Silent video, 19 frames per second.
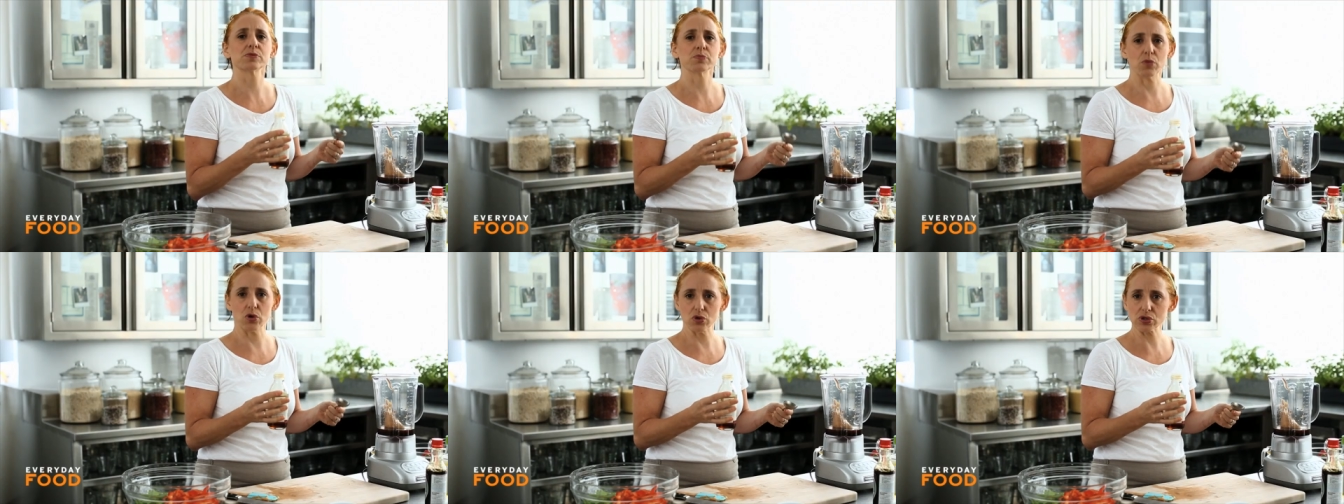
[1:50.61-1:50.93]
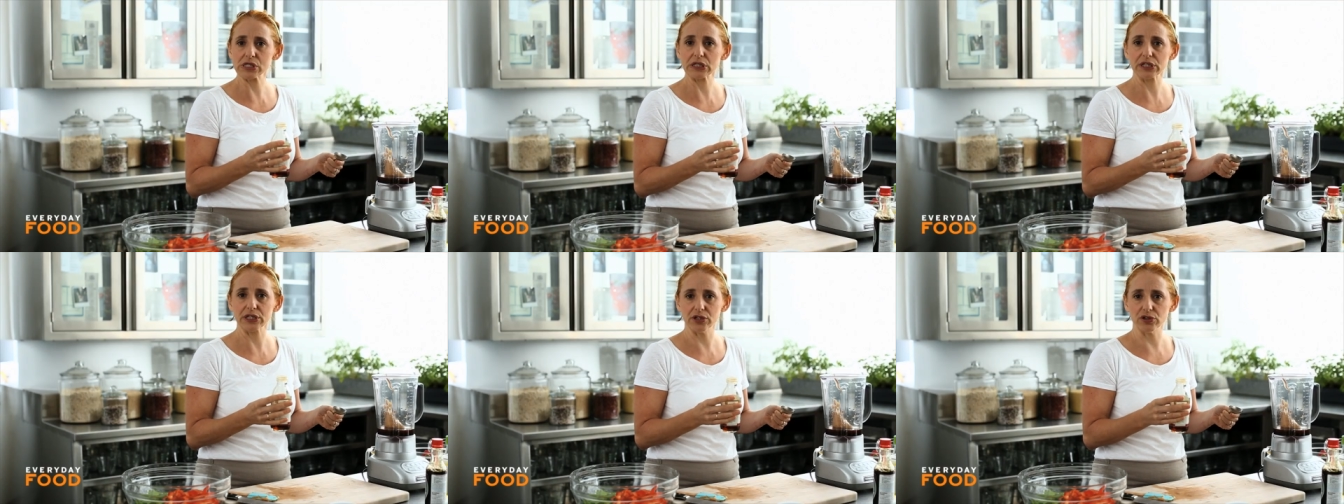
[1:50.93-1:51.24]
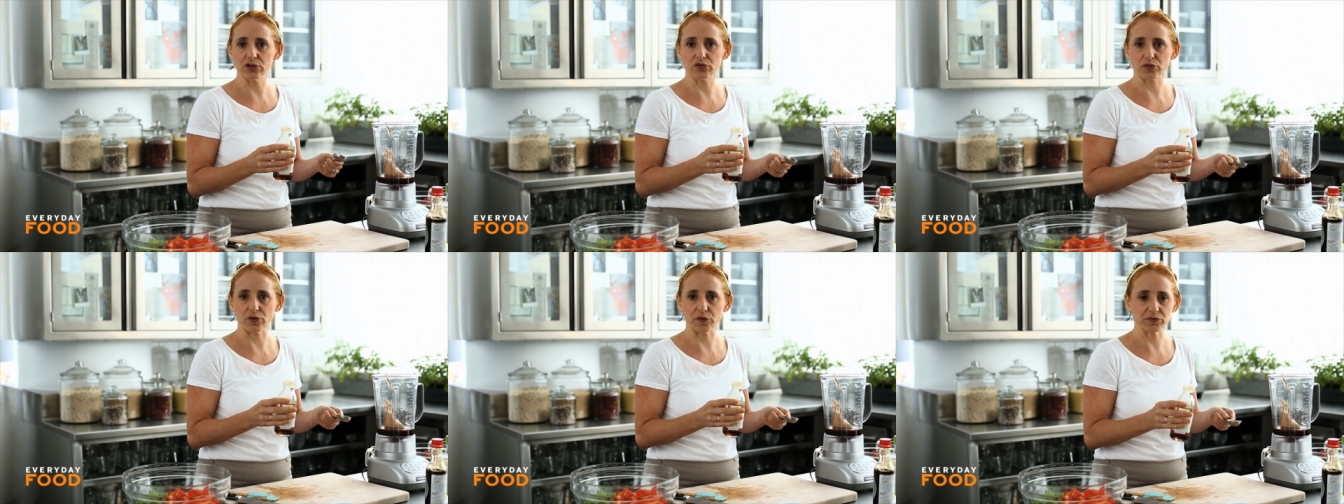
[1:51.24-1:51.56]
mostly
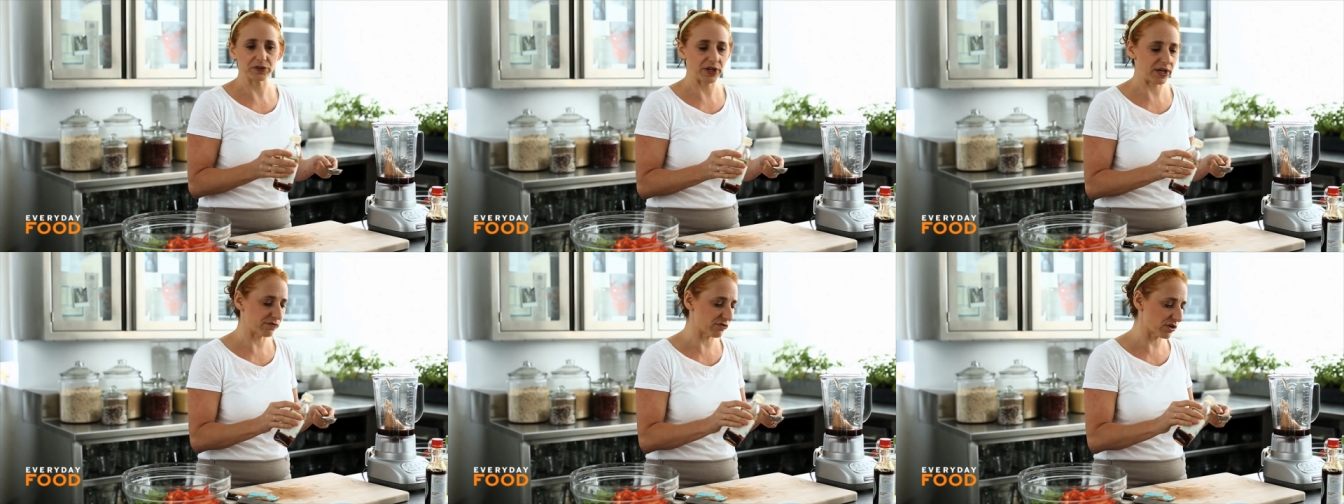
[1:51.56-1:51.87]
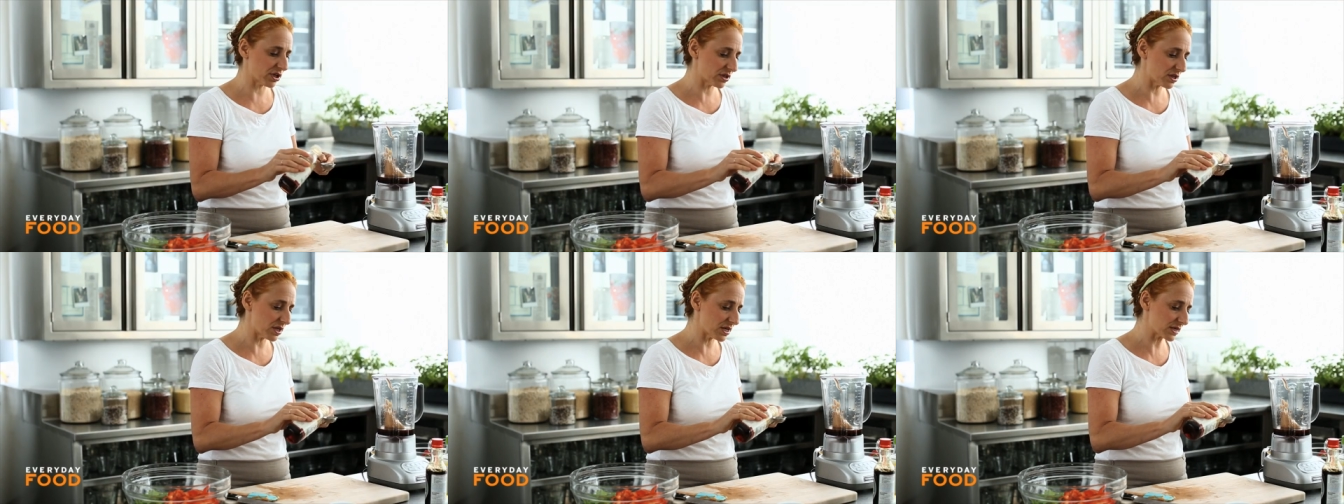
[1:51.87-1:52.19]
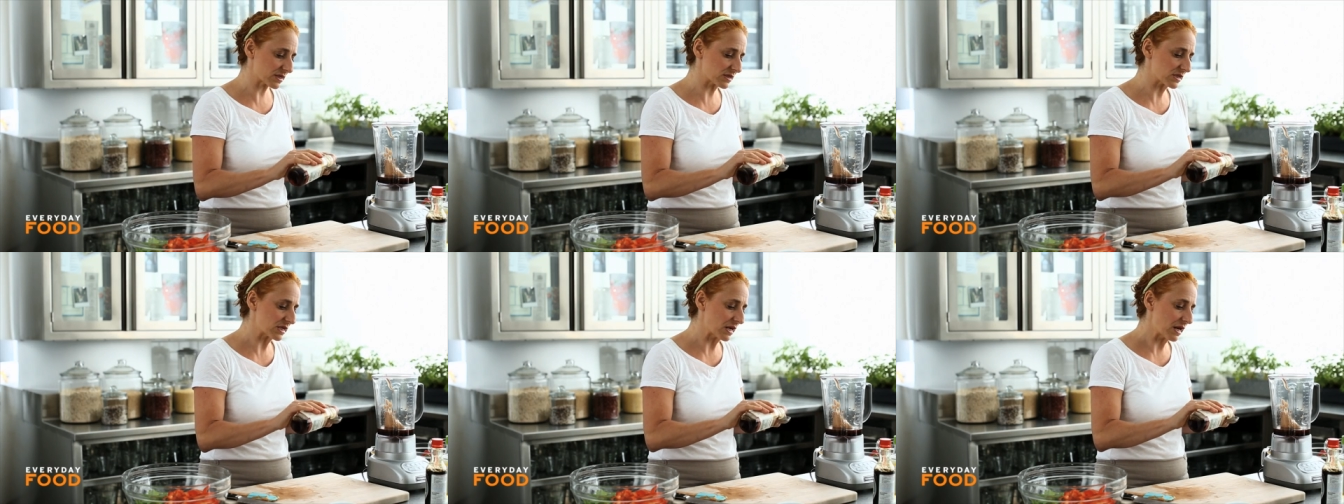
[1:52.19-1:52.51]
used for flavoring
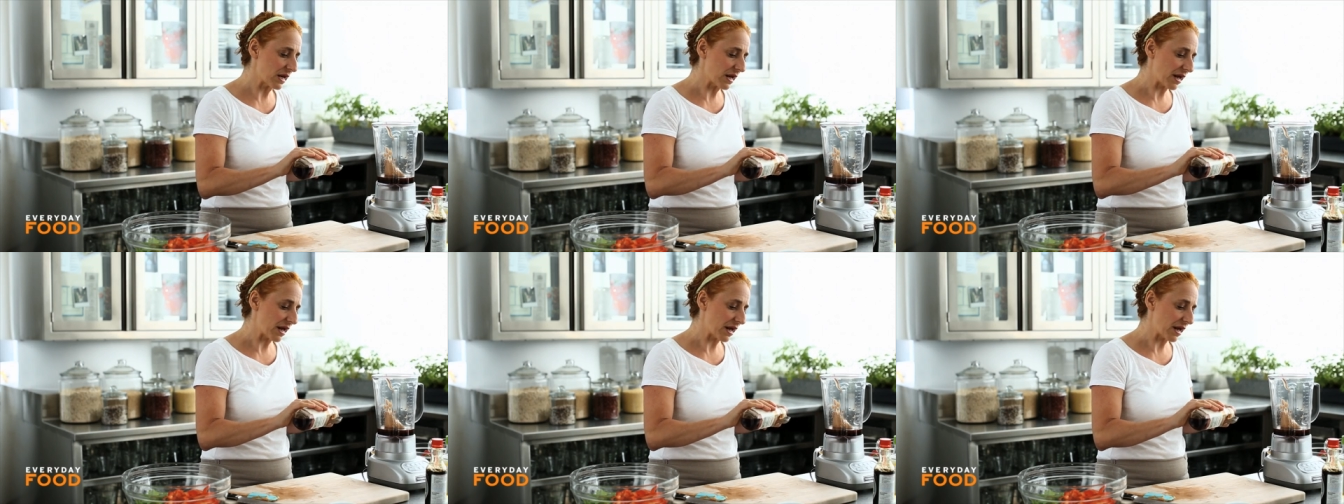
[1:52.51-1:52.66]
things,